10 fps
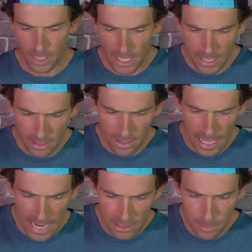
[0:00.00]
And
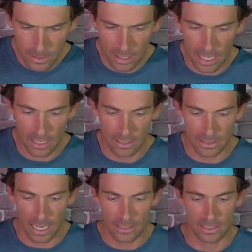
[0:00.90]
last but
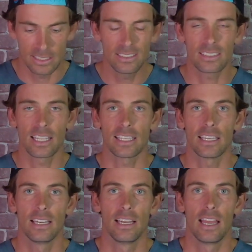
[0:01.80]
not least,
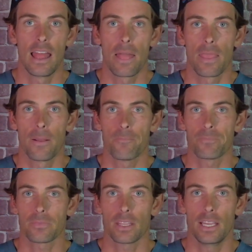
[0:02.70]
like,
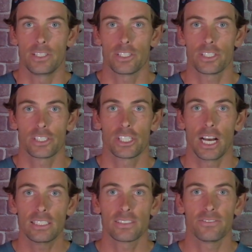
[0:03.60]
it
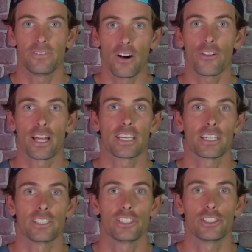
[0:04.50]
just felt like
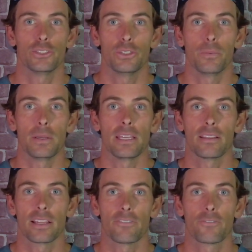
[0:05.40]
a shoe to me.
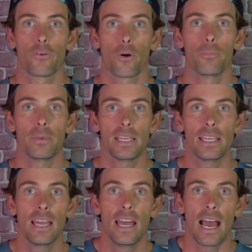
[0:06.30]
Like, for
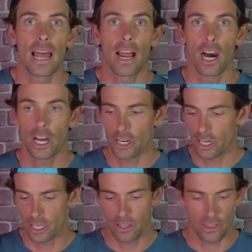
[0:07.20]
me, at
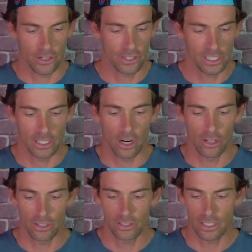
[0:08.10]

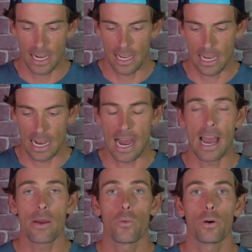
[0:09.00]
$130,
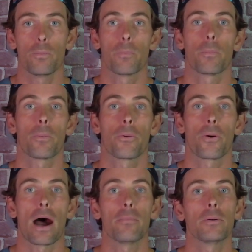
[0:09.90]
I would
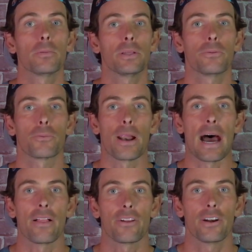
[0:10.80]
probably
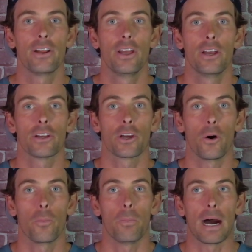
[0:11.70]
rather
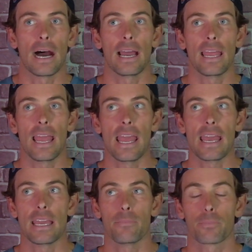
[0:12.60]
go buy
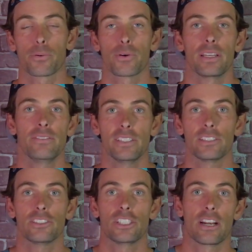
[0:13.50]
a
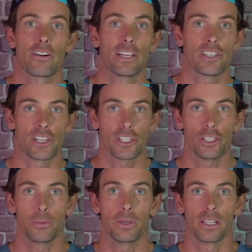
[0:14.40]
previous generation
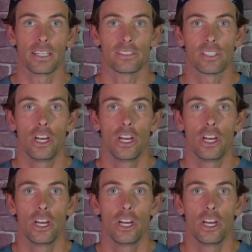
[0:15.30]
Cumulus,